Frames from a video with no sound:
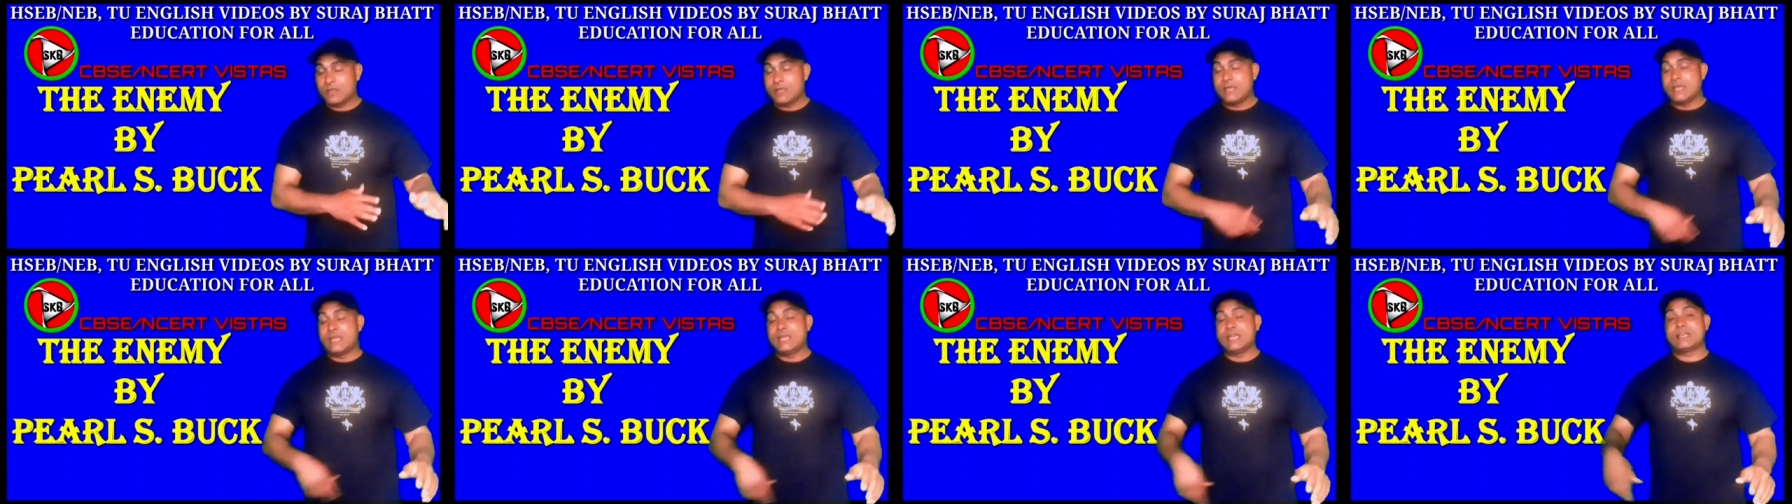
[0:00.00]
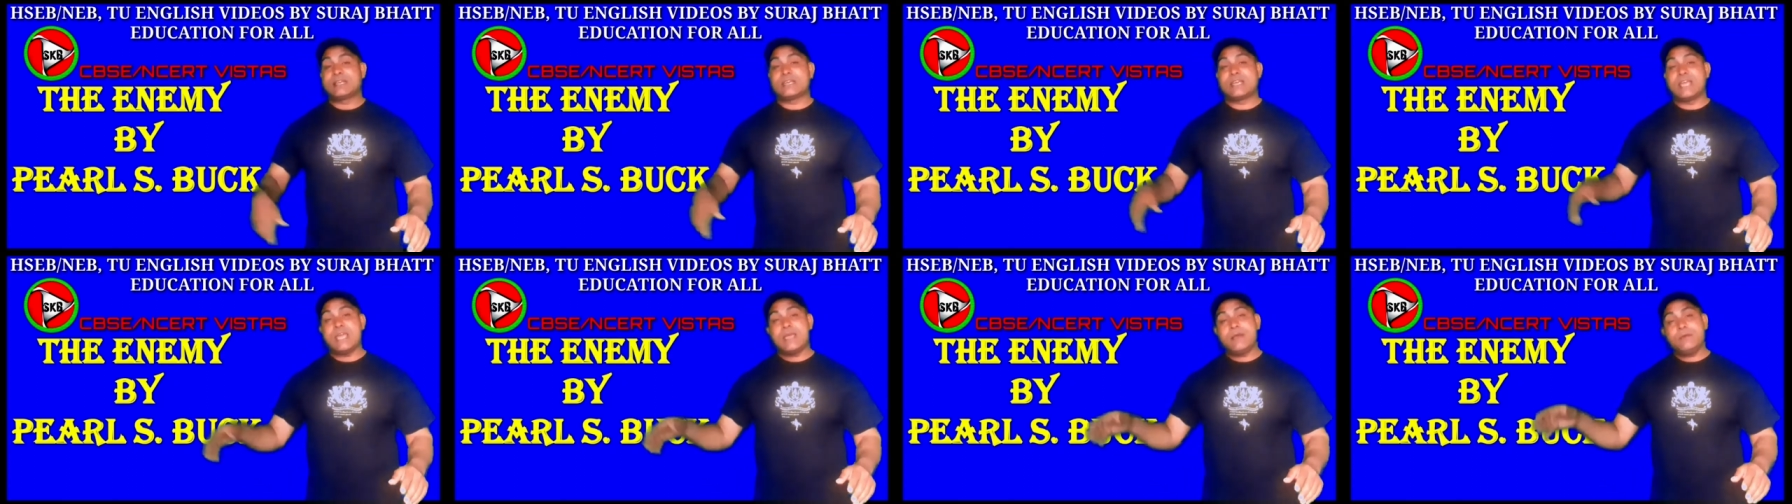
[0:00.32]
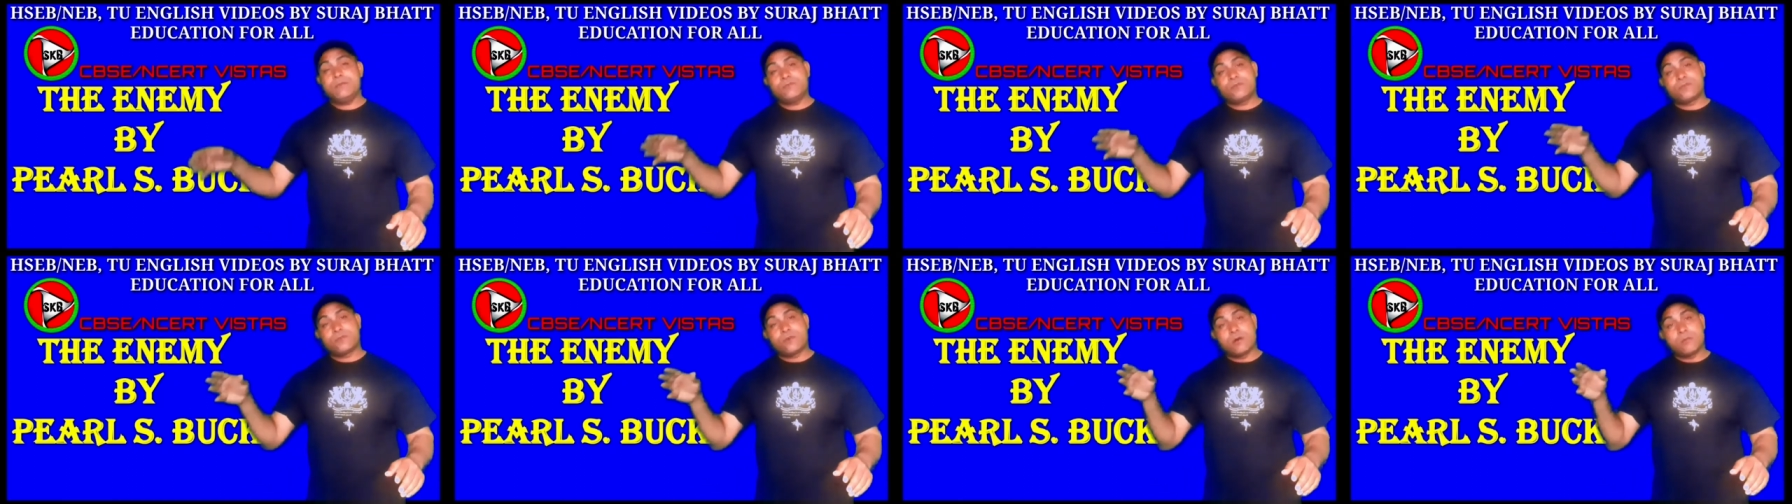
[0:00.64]
He
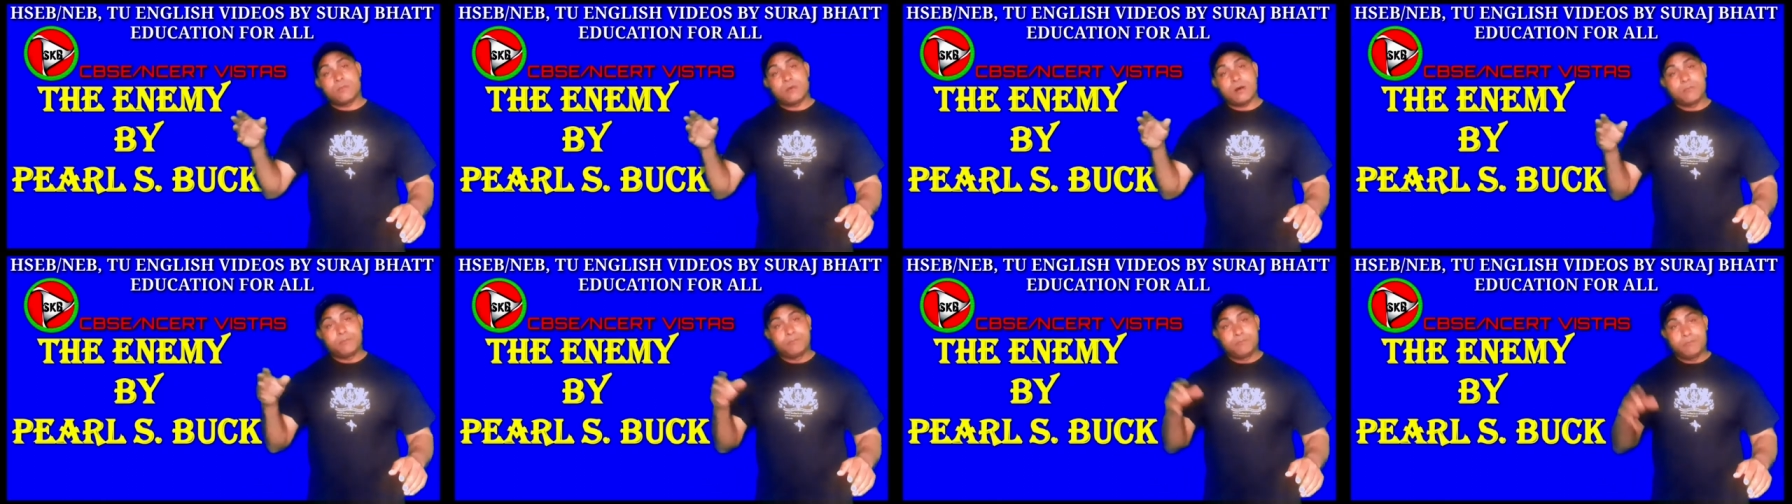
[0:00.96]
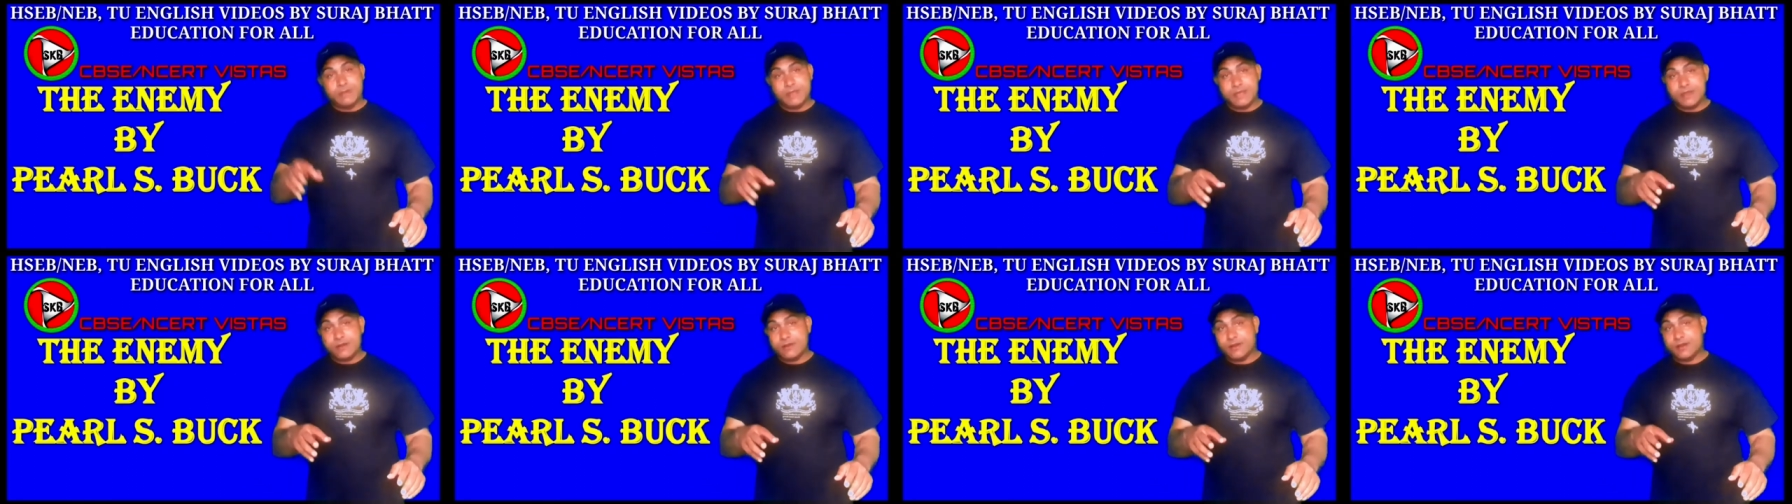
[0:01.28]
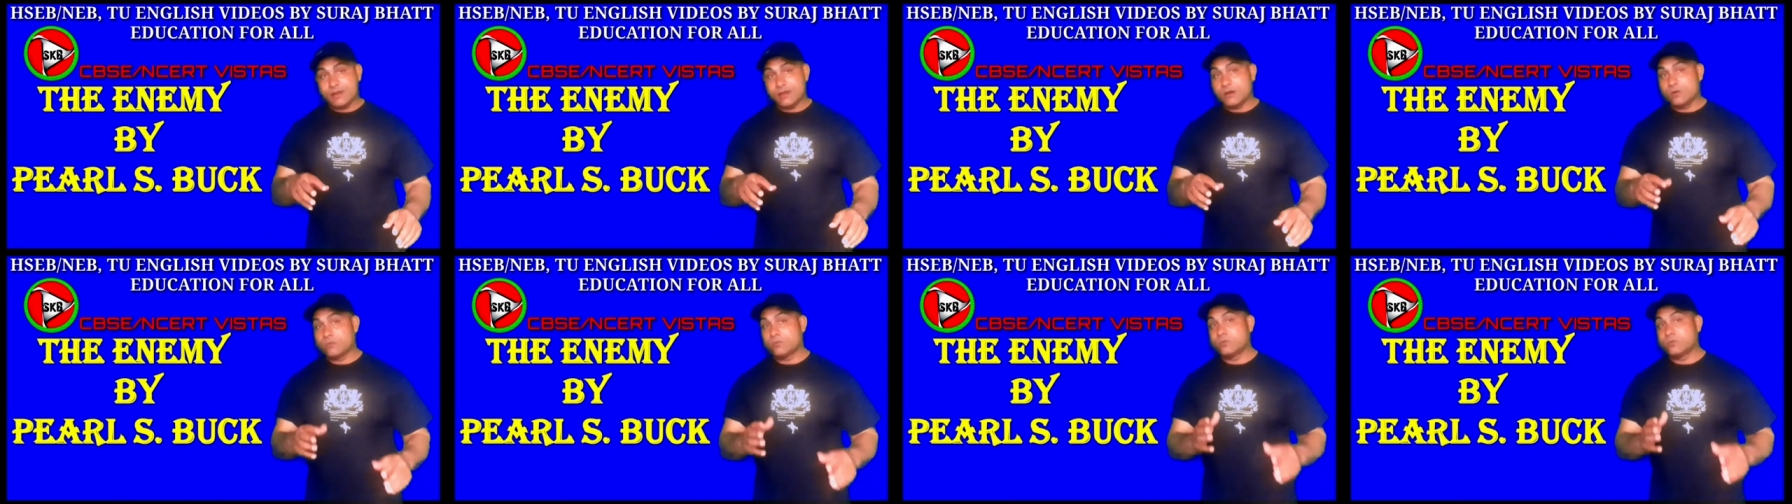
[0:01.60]
came from America